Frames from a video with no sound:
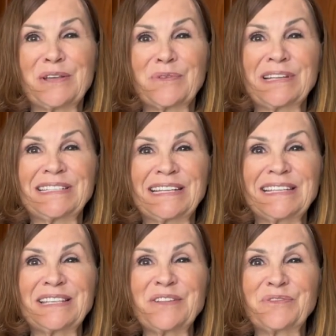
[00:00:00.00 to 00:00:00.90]
We're going to stick
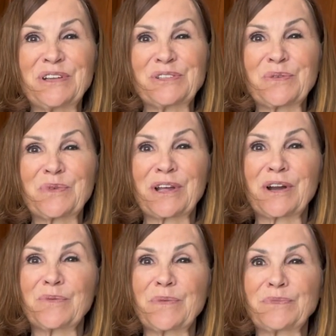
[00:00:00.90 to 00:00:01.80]
this in the freezer and work on our whipped